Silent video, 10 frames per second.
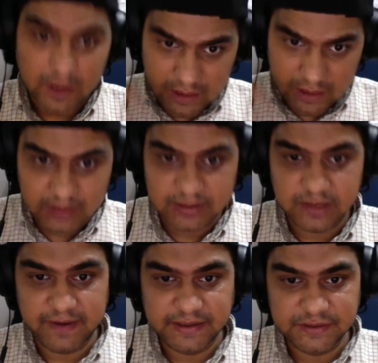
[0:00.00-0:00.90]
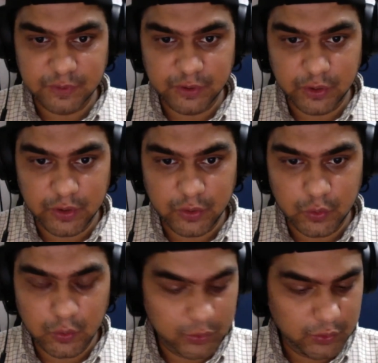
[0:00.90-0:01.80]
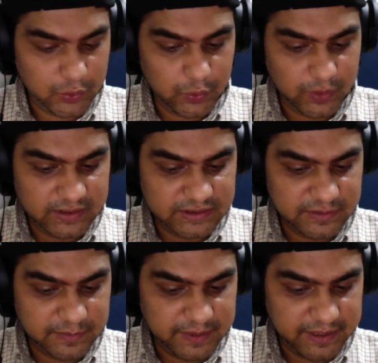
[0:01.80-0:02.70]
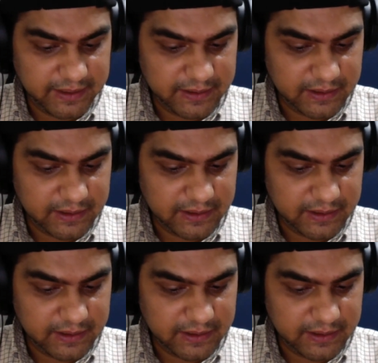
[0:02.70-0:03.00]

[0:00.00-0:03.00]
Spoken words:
Otherwise, what you can do, you can simply